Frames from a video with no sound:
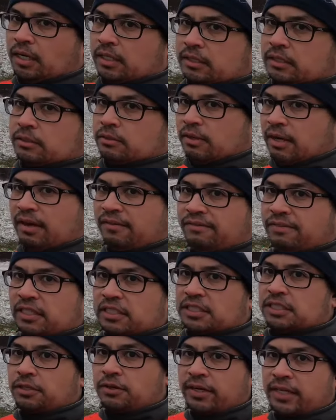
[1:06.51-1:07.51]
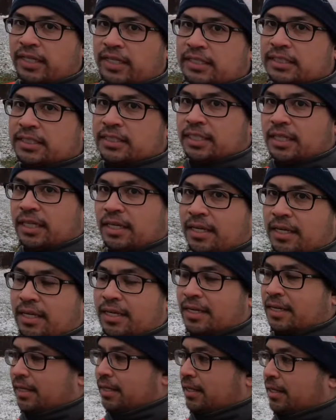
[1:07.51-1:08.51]
do have flush toilets
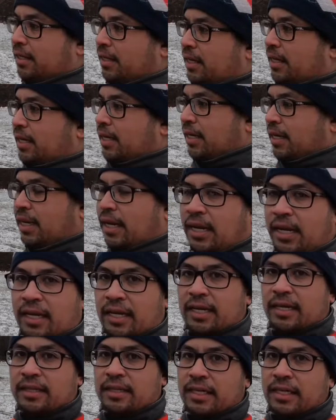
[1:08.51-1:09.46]
and